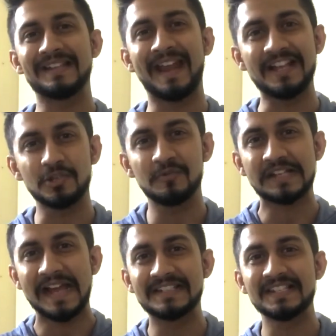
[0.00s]
And as always,
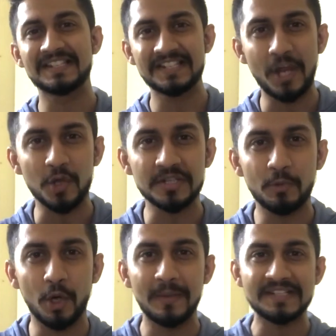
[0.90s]
guys, stay awesome,
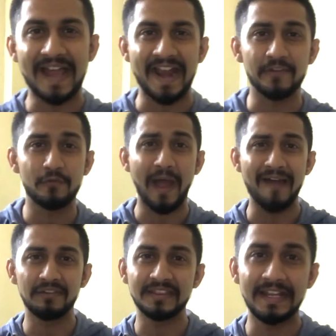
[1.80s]
God bless. And if you
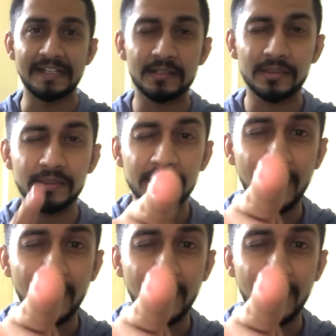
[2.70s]
haven't, then